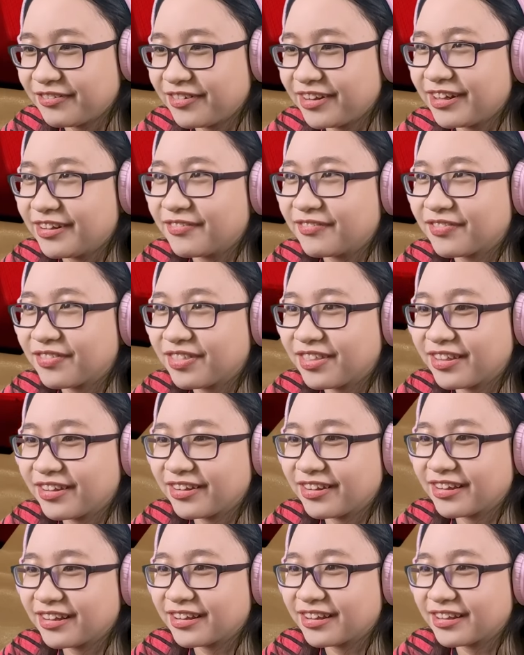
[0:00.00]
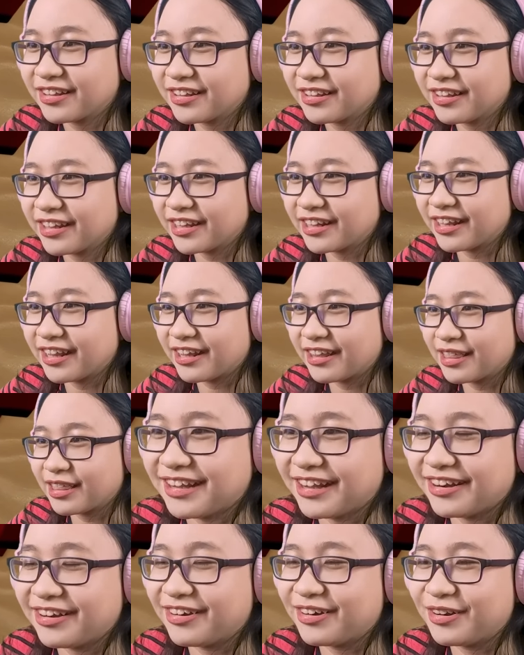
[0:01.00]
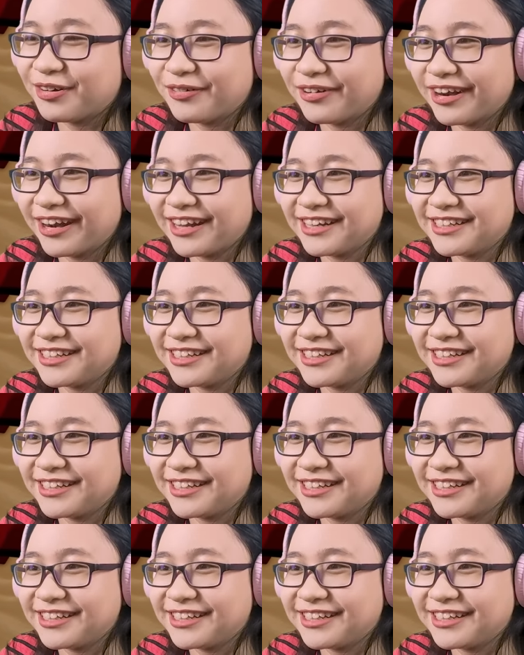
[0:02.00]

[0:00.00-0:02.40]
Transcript: Wait. Like this? I don't know what I